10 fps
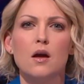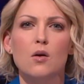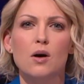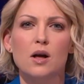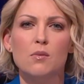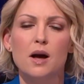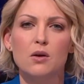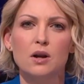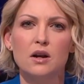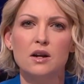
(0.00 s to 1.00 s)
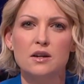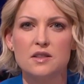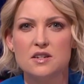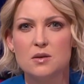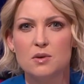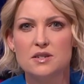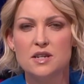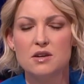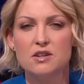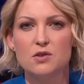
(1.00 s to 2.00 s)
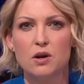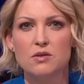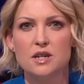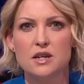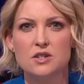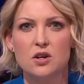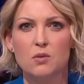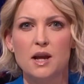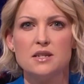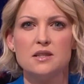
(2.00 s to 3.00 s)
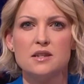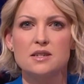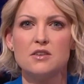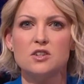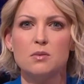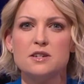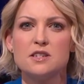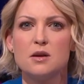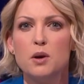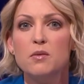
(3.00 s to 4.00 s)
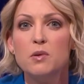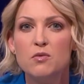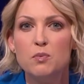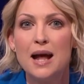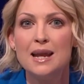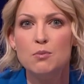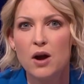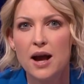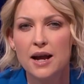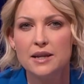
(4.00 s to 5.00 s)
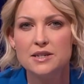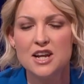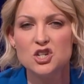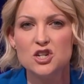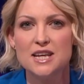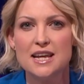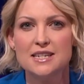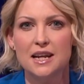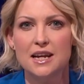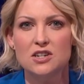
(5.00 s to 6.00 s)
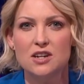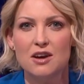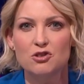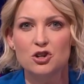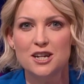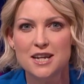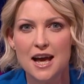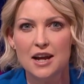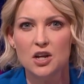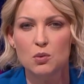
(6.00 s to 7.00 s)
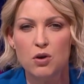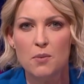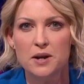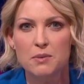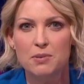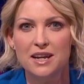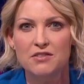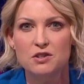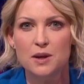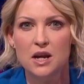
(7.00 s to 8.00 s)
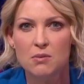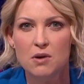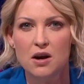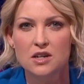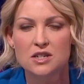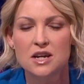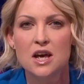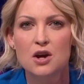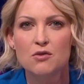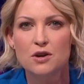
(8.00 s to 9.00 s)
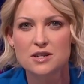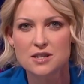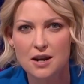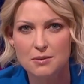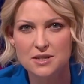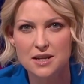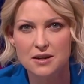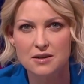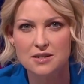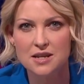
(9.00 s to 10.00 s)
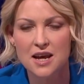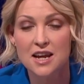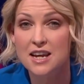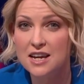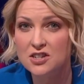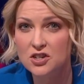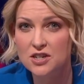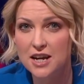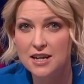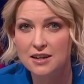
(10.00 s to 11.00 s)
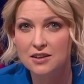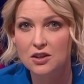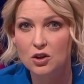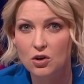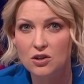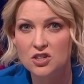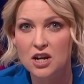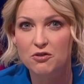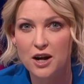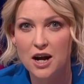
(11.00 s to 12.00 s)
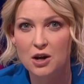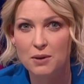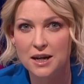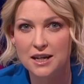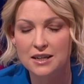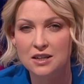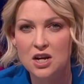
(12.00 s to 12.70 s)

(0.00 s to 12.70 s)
Welcome back. Well, earlier this summer, a series of protests took place in the South Dublin suburb of Ballybrack. Tensions escalated after an attack on a property believed to be earmarked for asylum seekers. Yesterday, in the Dáil, Jennifer Carroll MacNeill